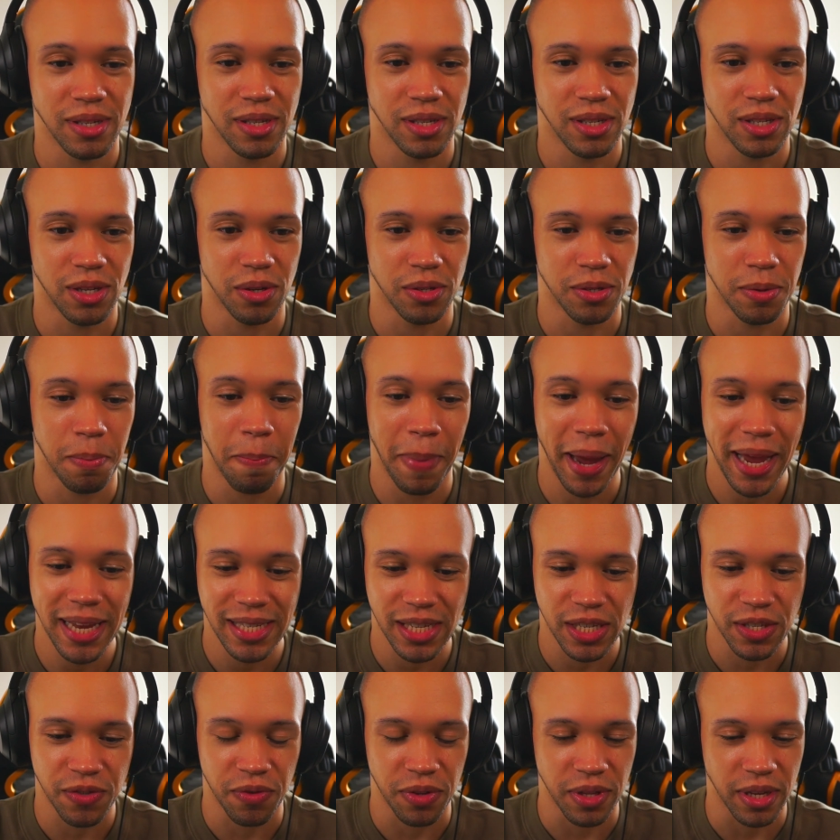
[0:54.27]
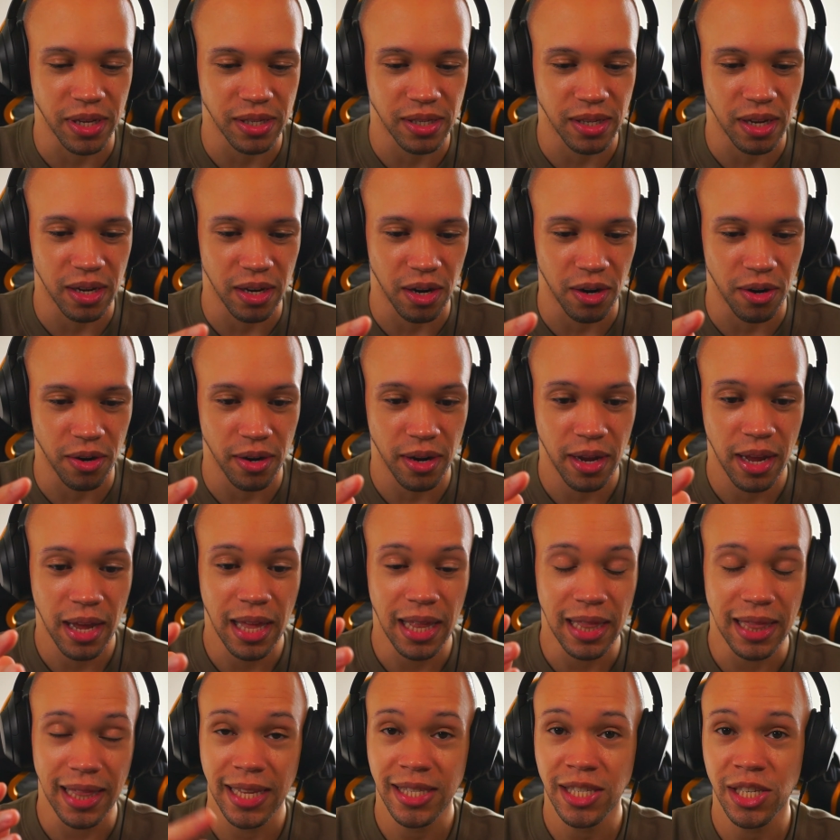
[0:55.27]
So some basics for this are,
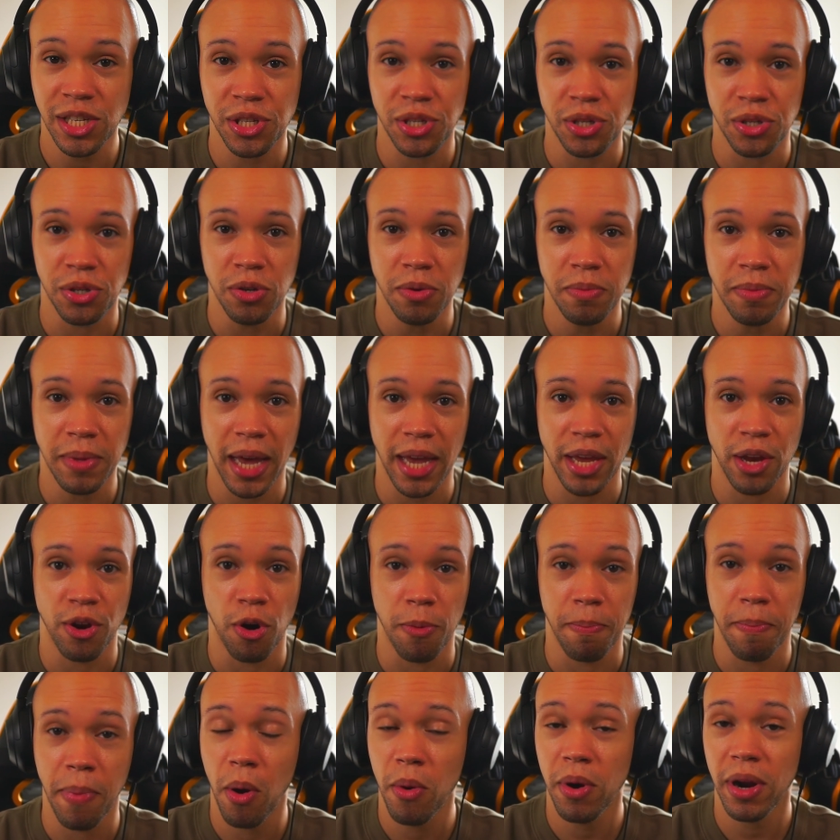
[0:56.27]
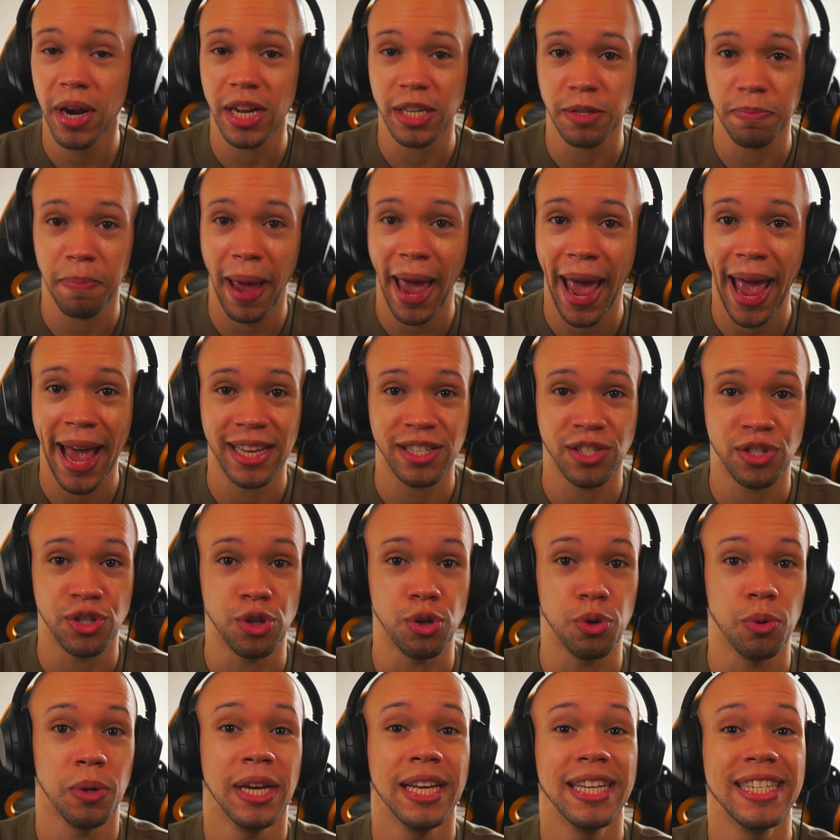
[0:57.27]
let's assume that your opponent has passed
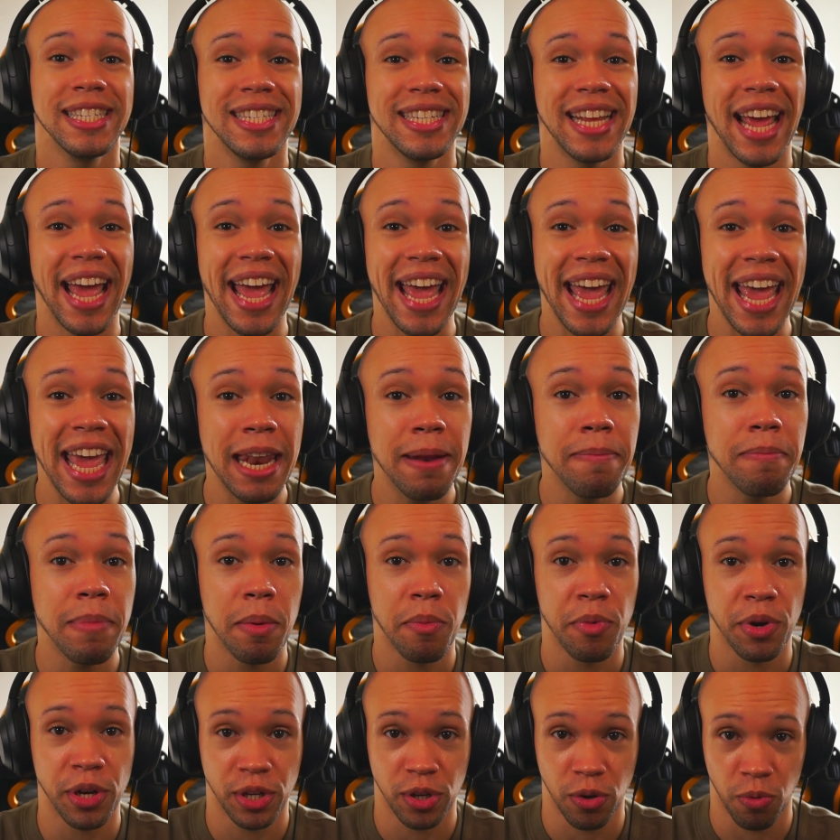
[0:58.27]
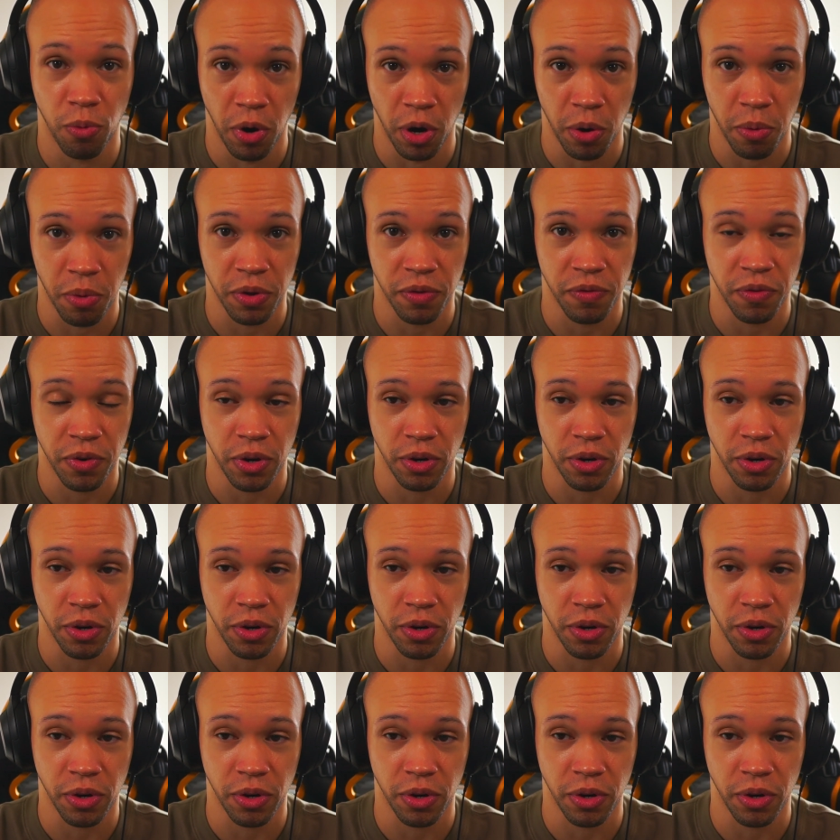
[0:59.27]
you 10 memory to work with for your